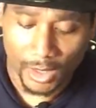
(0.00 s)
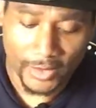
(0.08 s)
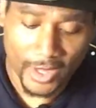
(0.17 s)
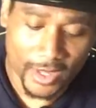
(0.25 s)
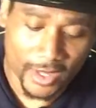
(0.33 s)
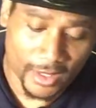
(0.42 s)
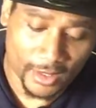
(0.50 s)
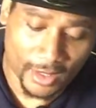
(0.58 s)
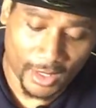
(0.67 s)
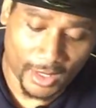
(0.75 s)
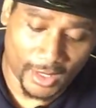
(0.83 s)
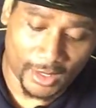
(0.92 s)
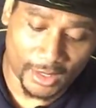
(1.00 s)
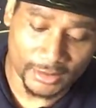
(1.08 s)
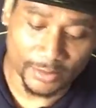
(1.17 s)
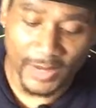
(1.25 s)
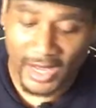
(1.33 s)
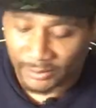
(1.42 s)
Okay, uh,
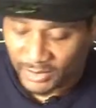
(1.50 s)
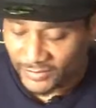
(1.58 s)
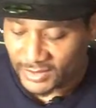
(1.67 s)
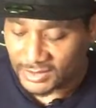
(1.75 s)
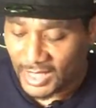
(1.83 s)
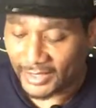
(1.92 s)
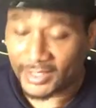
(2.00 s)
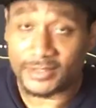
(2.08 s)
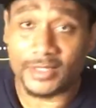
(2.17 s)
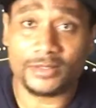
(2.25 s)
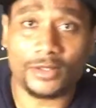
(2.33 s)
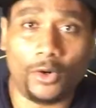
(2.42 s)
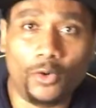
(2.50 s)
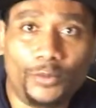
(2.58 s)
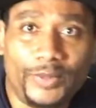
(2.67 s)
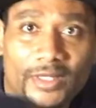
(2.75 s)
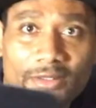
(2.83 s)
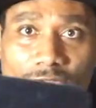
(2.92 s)
on the bottom of this deck, it says
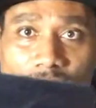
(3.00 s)
open